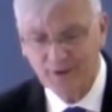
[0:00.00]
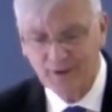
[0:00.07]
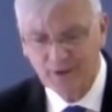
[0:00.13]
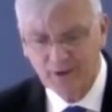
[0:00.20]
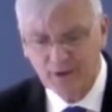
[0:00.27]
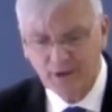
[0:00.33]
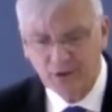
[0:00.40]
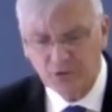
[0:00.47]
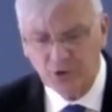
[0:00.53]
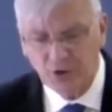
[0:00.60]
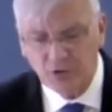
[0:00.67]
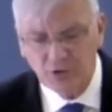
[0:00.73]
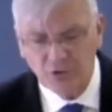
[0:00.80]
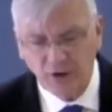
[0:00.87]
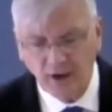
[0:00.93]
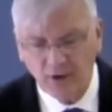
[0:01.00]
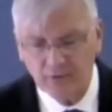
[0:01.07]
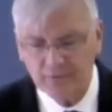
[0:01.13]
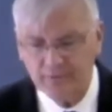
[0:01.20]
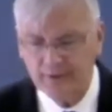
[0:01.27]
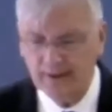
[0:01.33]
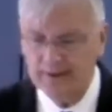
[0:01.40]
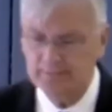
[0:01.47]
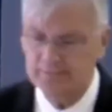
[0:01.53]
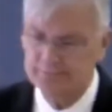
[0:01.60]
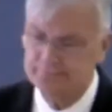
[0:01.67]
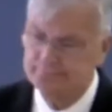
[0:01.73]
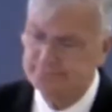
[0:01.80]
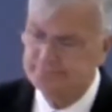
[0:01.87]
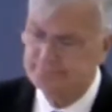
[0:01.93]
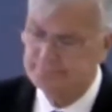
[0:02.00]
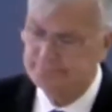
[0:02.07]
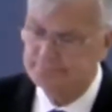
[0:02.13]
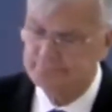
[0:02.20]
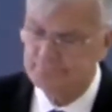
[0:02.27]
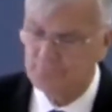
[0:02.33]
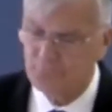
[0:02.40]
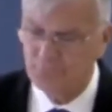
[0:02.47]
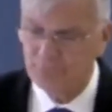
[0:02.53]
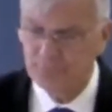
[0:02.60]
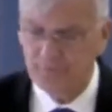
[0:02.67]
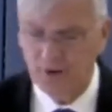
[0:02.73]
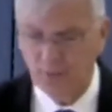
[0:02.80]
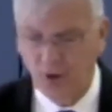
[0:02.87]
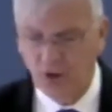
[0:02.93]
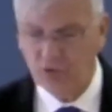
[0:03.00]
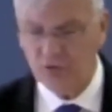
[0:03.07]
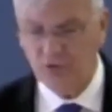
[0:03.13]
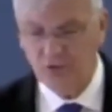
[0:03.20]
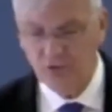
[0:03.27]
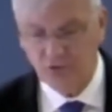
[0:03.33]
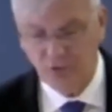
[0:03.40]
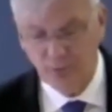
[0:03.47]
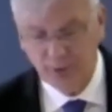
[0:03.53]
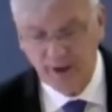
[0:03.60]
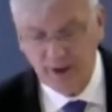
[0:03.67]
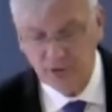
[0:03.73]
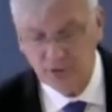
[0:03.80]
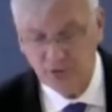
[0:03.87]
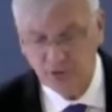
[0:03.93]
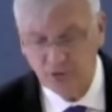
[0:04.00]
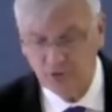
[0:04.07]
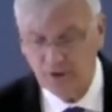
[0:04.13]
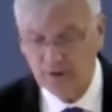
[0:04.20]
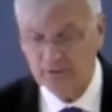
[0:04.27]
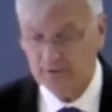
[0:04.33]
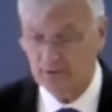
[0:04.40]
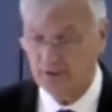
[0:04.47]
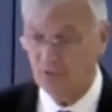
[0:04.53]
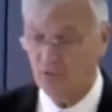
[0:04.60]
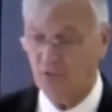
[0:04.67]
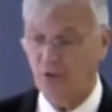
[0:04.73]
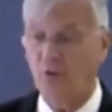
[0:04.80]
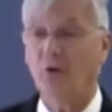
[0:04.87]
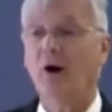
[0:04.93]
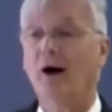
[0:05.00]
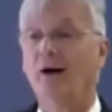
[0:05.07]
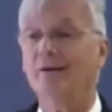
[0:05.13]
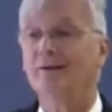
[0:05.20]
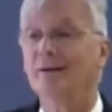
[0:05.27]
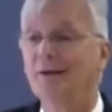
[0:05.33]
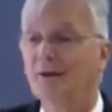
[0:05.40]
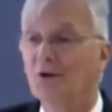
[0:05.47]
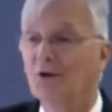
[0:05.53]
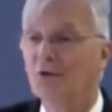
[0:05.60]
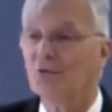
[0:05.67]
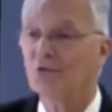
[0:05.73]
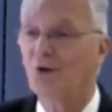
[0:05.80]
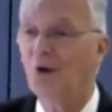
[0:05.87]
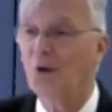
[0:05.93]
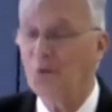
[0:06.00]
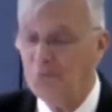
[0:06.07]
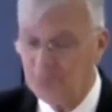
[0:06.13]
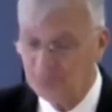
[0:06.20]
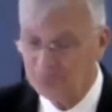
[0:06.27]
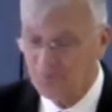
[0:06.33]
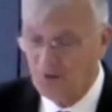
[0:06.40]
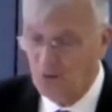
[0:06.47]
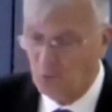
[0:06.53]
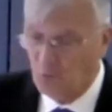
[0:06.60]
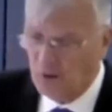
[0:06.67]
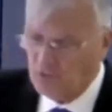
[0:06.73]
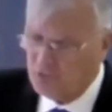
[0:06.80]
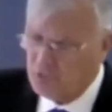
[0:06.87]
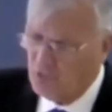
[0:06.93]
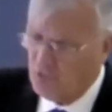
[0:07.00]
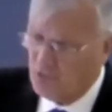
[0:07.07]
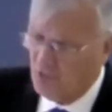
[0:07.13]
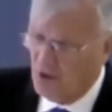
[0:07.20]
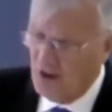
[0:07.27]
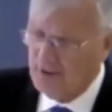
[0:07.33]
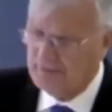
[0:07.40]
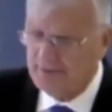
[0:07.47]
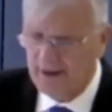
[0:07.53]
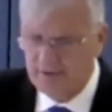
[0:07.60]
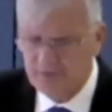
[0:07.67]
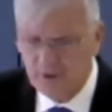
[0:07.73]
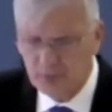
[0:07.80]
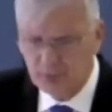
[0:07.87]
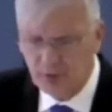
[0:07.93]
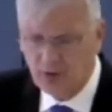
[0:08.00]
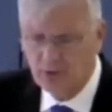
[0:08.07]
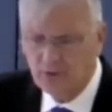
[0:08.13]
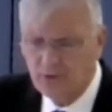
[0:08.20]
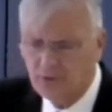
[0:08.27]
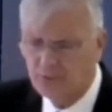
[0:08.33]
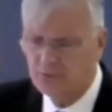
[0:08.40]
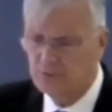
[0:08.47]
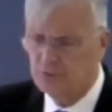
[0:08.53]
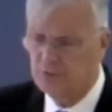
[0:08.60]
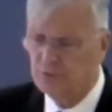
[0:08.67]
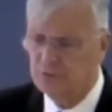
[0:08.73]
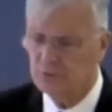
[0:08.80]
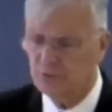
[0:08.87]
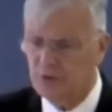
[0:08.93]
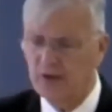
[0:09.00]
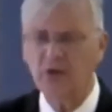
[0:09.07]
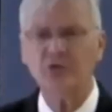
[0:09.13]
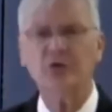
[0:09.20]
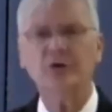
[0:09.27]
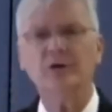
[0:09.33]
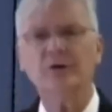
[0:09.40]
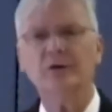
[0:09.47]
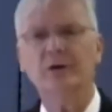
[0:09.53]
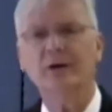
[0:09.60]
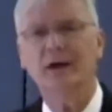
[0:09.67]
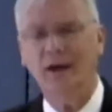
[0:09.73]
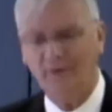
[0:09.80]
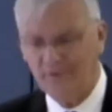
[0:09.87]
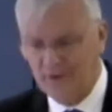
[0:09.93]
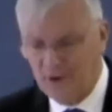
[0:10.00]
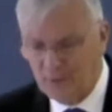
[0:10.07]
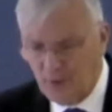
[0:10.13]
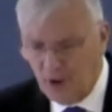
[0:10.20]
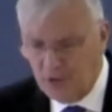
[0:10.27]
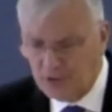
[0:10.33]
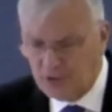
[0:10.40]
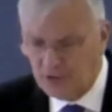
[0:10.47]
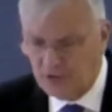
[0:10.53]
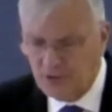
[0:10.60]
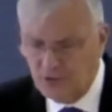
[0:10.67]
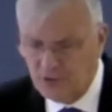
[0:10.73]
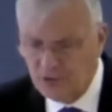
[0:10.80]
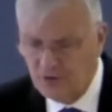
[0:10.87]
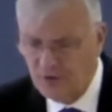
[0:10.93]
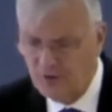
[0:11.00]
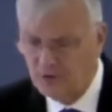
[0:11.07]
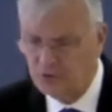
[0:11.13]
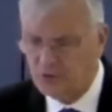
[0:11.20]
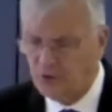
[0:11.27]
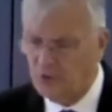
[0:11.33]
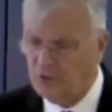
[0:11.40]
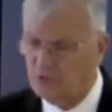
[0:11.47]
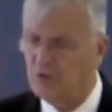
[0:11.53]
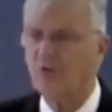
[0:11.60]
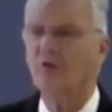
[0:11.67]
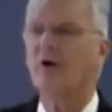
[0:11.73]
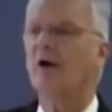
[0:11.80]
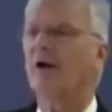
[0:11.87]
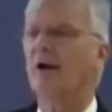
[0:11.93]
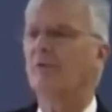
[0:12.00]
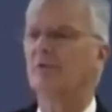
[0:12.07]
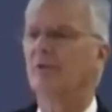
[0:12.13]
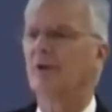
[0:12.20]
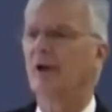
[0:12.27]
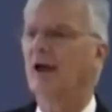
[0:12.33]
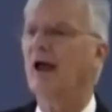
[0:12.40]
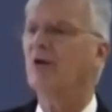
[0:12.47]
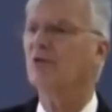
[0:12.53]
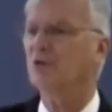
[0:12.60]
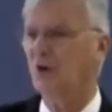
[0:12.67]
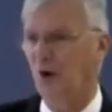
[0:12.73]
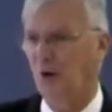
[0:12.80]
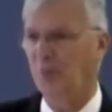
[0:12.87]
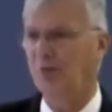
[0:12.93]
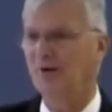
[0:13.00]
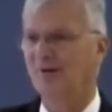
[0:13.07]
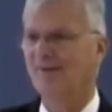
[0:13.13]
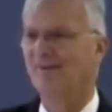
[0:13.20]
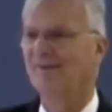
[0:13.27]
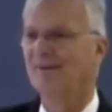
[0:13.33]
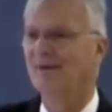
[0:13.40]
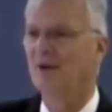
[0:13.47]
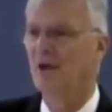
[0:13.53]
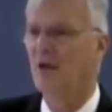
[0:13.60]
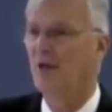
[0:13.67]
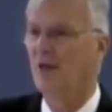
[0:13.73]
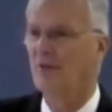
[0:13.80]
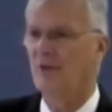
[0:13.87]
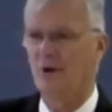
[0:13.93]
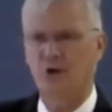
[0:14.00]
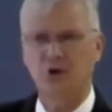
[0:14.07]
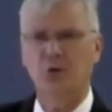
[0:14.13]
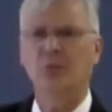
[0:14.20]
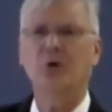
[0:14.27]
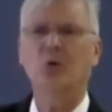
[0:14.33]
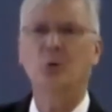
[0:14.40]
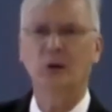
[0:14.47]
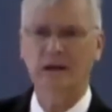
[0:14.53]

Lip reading: Turns out that emotions and passions hadn't done so hot. So Western thought, having burned through reason and the emotions, turned to the last hope, the human will.